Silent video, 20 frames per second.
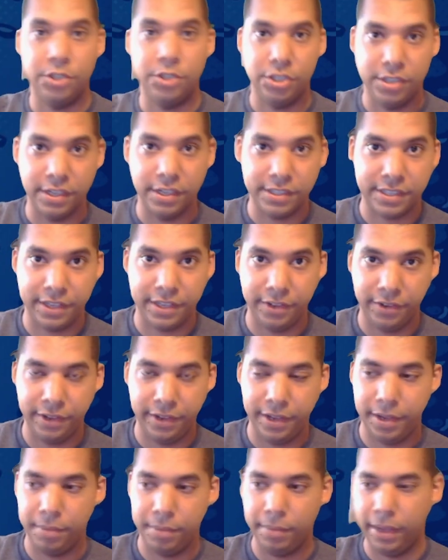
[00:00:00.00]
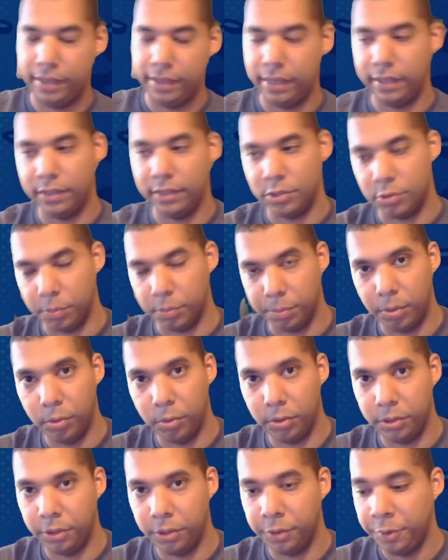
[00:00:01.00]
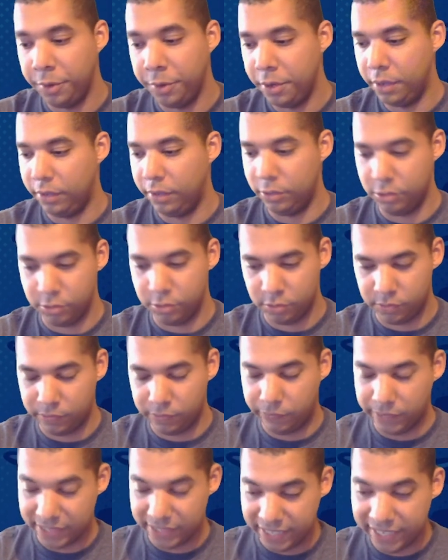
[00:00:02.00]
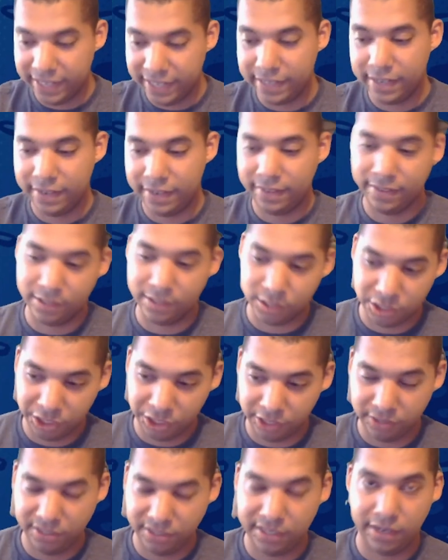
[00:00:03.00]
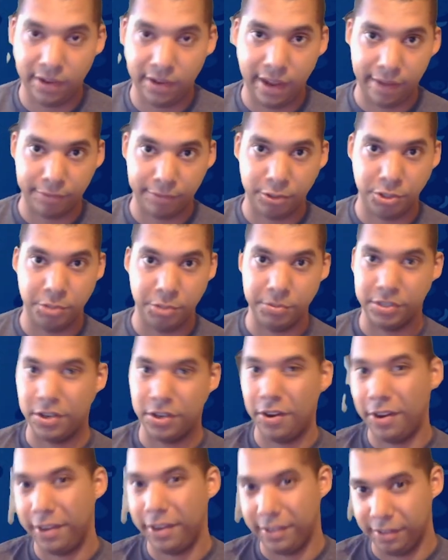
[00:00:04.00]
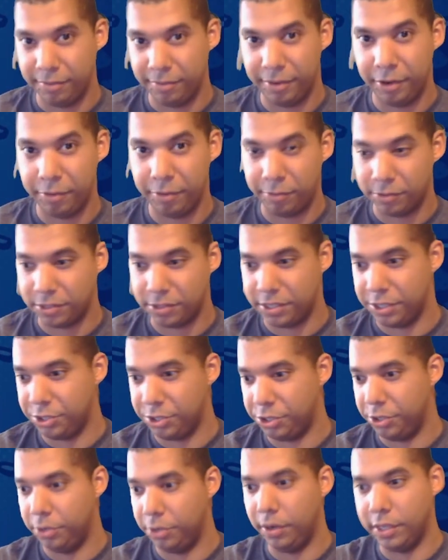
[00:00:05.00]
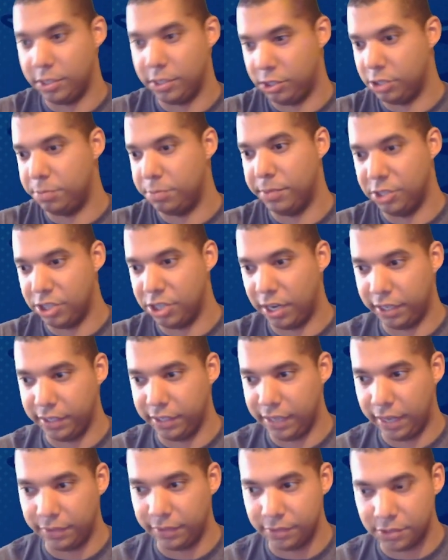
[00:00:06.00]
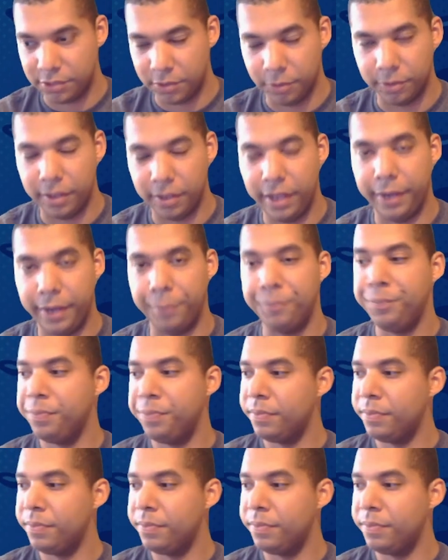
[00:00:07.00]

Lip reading: She does kill him, and then this reporter who was in this jail cell after she was caught in the very first issue has just been jotting down this whole thing.